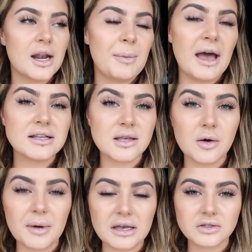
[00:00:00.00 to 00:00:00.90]
And I packed a
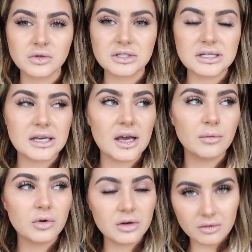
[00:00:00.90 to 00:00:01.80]
little bit, so today
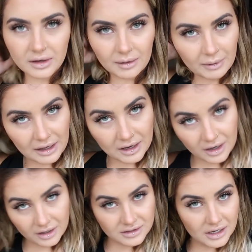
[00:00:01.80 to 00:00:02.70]
I'm going to go and get my
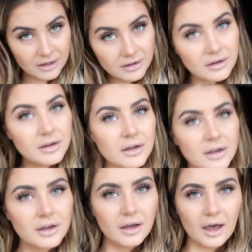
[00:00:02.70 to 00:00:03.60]
hair done
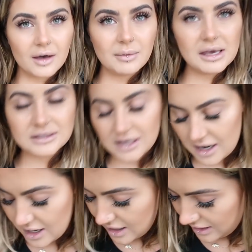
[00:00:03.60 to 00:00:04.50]
at
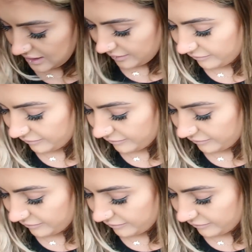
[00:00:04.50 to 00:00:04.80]
Mezart.